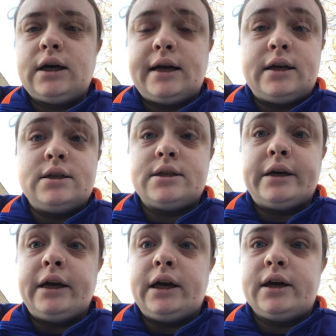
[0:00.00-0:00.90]
I can
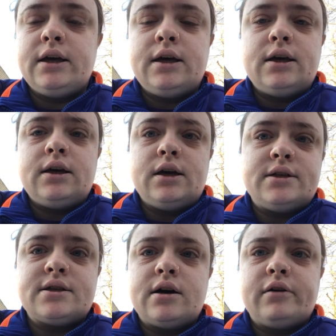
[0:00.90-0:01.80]
say
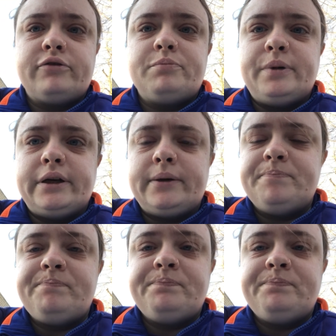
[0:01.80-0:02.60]
it's tough, but